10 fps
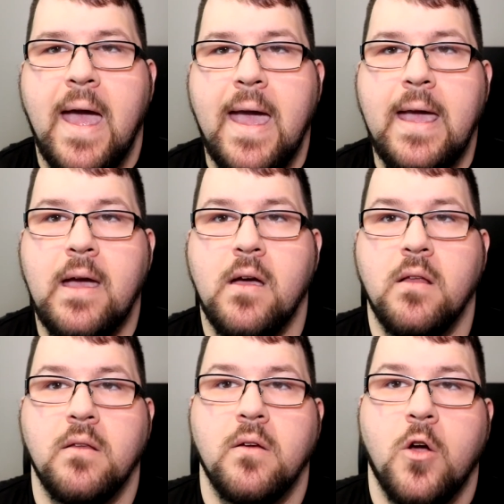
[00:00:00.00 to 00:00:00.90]

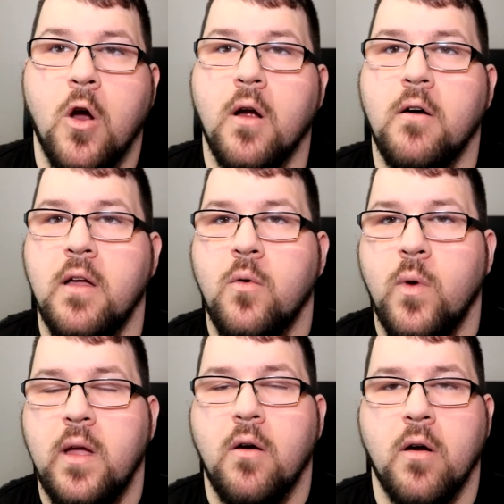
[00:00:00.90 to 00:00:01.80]
And currently,
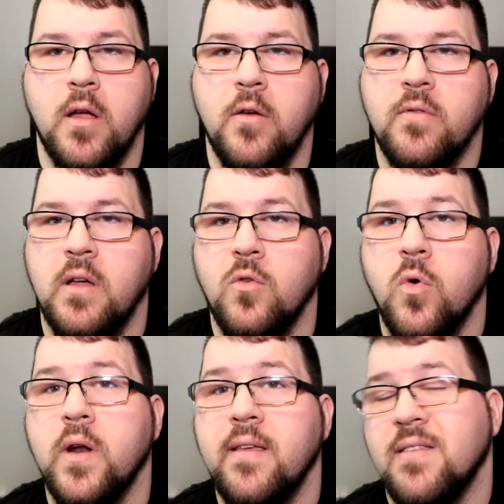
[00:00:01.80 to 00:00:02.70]
we are using
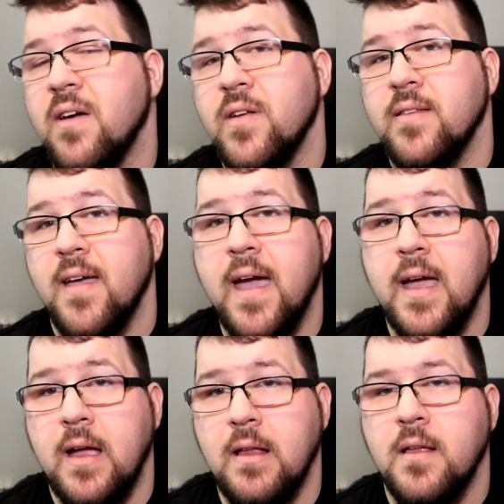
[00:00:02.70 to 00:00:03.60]

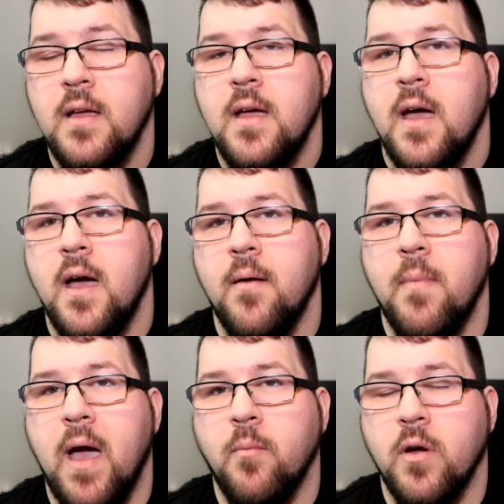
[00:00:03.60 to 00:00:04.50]
2017 uh,
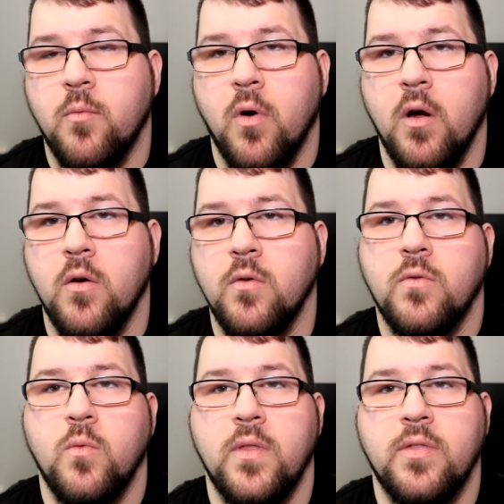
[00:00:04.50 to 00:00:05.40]
MacBook
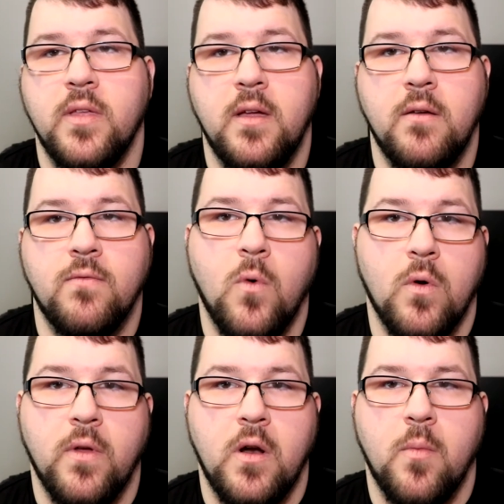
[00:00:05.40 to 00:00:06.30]
Pros with the
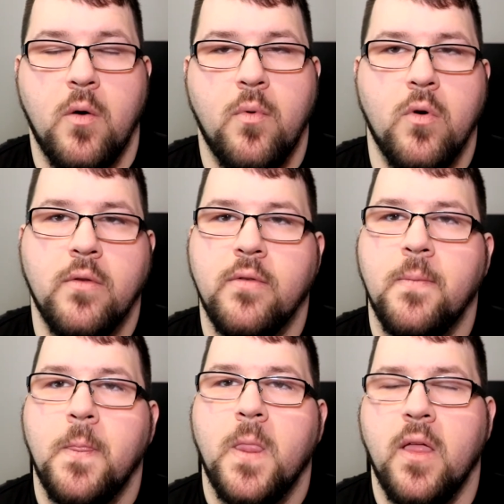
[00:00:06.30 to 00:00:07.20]
four Thunderbolt ports.
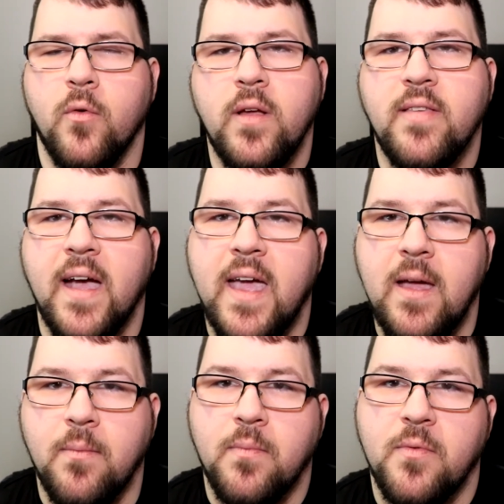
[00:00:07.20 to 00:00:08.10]
And the reason I
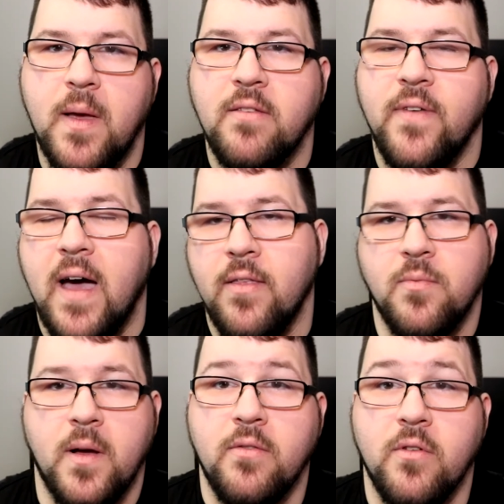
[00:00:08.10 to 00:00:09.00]
keep specifying is
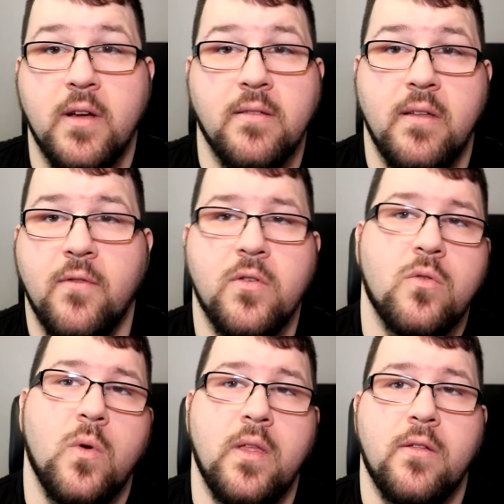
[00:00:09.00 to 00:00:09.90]
because there is a difference
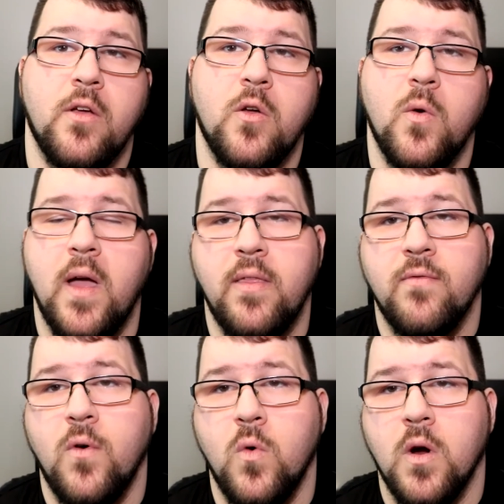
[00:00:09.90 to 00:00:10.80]
between the two and the
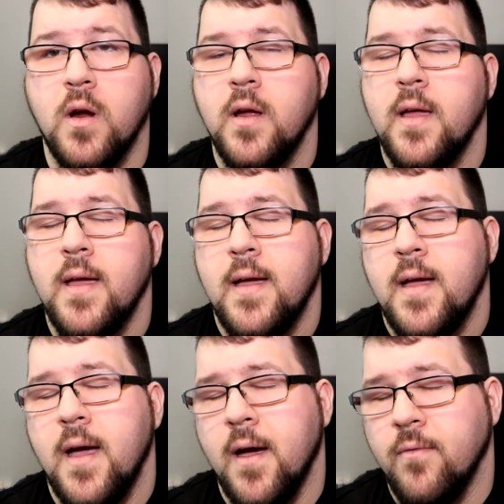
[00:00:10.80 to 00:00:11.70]
four
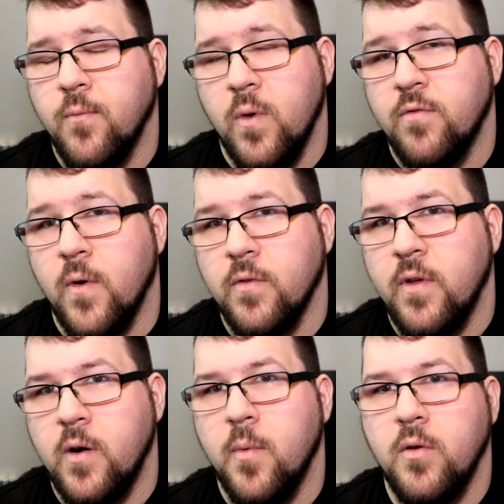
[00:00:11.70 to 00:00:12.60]
uh, as far as
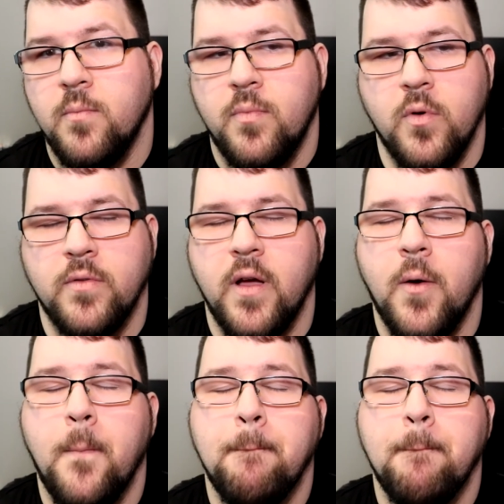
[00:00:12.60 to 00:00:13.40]
Thunderbolt ports go.